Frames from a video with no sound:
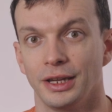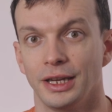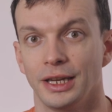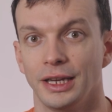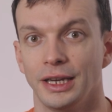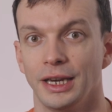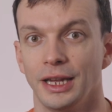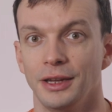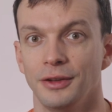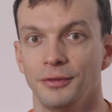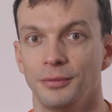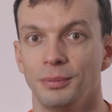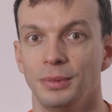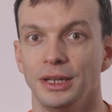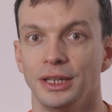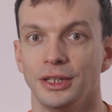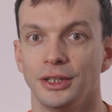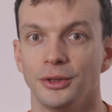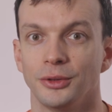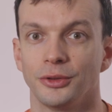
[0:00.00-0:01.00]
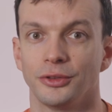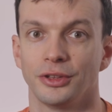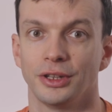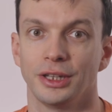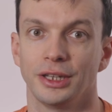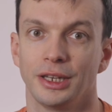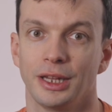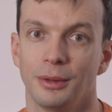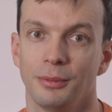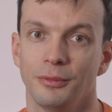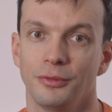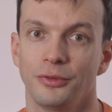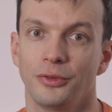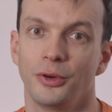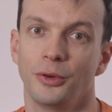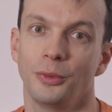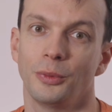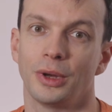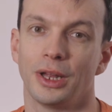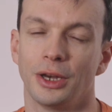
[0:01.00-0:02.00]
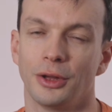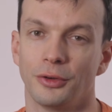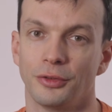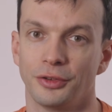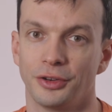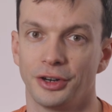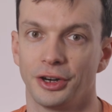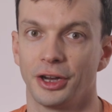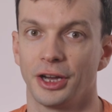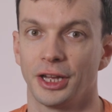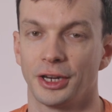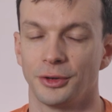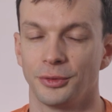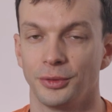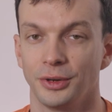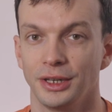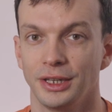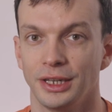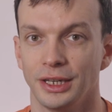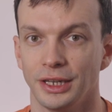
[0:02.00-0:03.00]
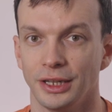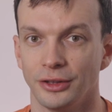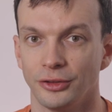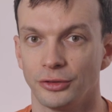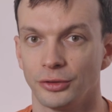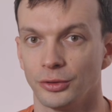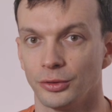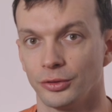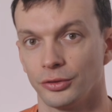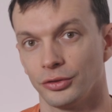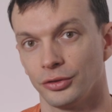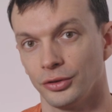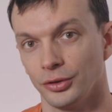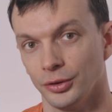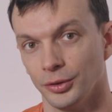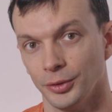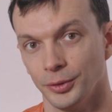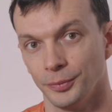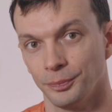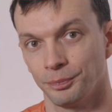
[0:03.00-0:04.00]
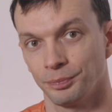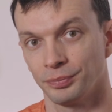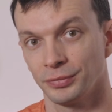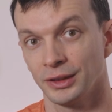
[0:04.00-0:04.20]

and I've been using them for well over 100 days on snow.